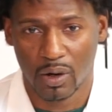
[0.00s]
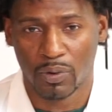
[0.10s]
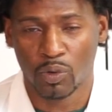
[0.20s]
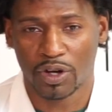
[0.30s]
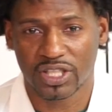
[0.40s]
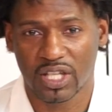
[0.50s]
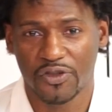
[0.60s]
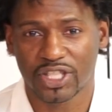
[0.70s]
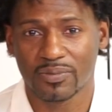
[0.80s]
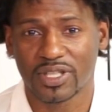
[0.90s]
We want to give
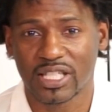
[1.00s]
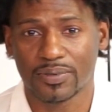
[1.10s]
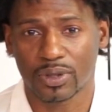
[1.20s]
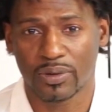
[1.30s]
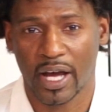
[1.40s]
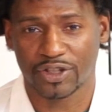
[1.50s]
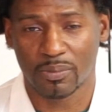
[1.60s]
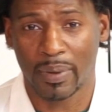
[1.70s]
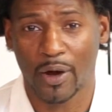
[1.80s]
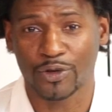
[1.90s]
you some tips on how to
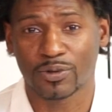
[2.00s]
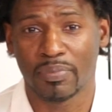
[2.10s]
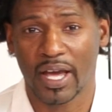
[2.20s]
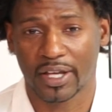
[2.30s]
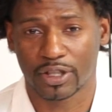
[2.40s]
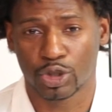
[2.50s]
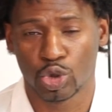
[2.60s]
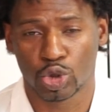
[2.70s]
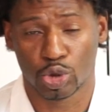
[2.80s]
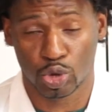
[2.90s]
bounce back into
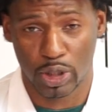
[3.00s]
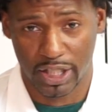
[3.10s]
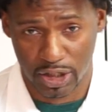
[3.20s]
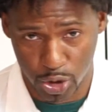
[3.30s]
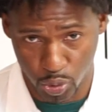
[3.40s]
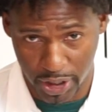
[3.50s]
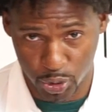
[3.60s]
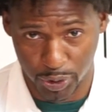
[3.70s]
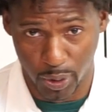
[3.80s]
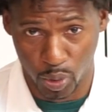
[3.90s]

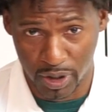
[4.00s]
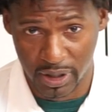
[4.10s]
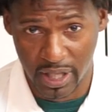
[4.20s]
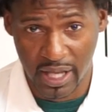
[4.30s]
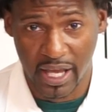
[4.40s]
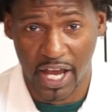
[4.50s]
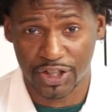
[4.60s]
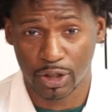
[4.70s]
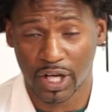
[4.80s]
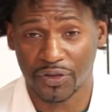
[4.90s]
2021 and
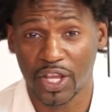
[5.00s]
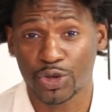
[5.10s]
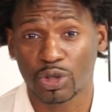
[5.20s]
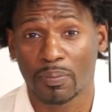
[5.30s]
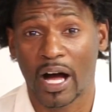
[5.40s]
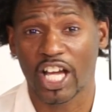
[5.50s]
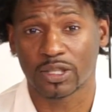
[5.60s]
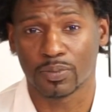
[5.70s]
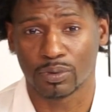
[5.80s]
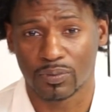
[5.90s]
to know that things are
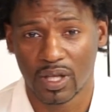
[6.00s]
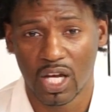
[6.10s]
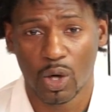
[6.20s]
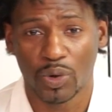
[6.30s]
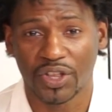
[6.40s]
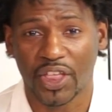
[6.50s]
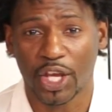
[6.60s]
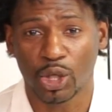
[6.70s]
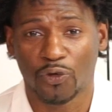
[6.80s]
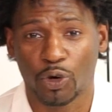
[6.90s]
possible. We
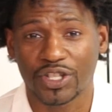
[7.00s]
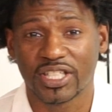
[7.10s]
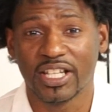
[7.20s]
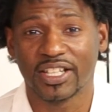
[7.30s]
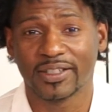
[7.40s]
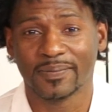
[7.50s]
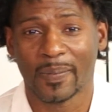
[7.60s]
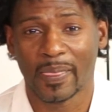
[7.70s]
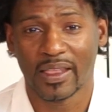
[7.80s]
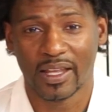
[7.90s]
thank you for attending.
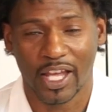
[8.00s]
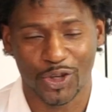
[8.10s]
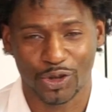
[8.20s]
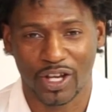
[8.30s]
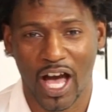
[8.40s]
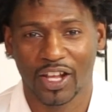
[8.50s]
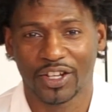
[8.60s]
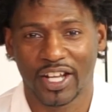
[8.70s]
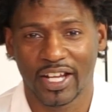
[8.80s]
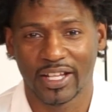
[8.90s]
Enjoy your
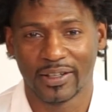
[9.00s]
holiday.